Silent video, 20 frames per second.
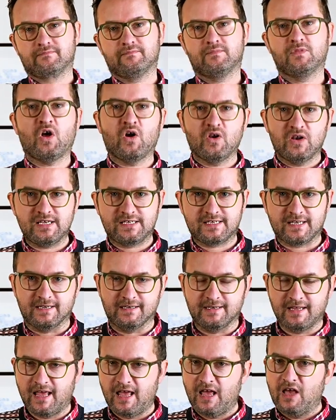Now
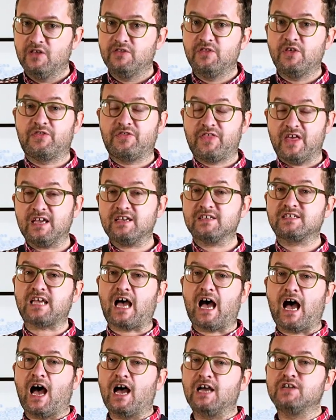listen, the things
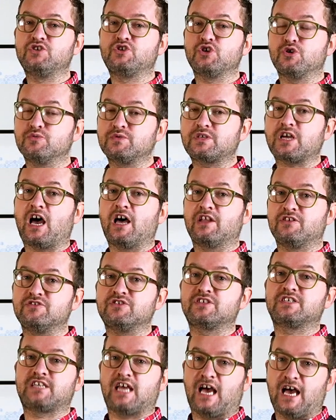I don't
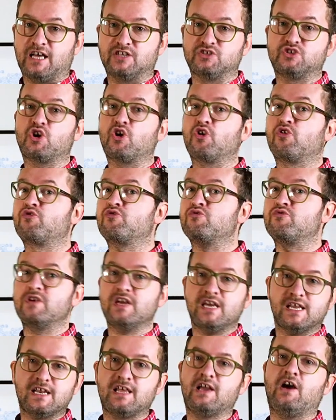understand
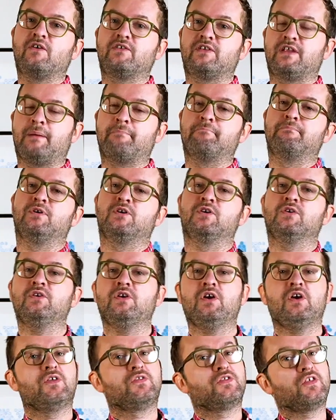greatly outnumber
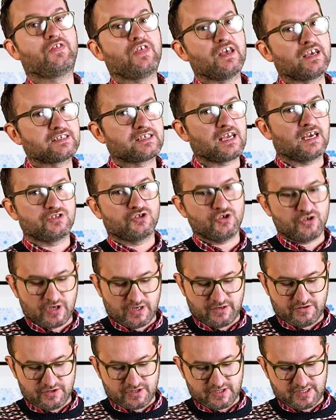the things I do
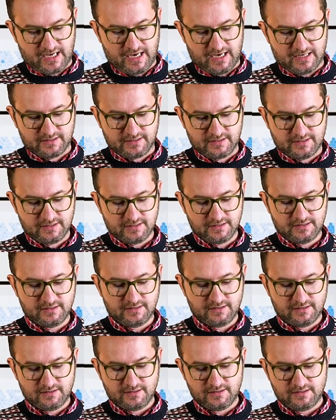understand.
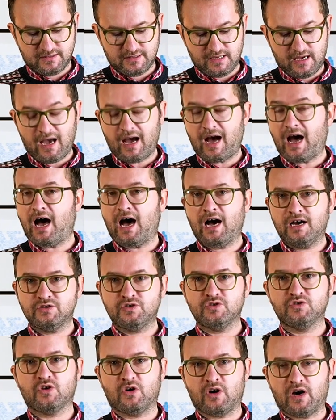I
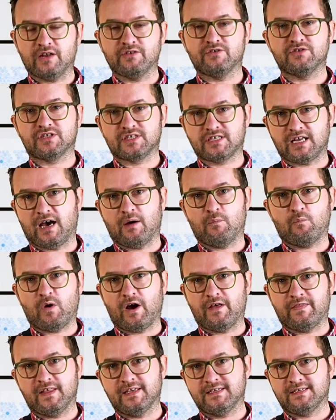do not understand
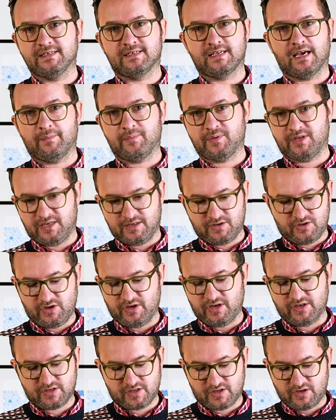why this is happening to
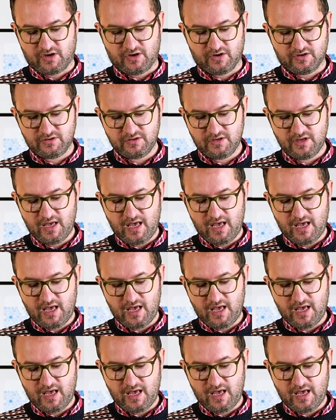us now.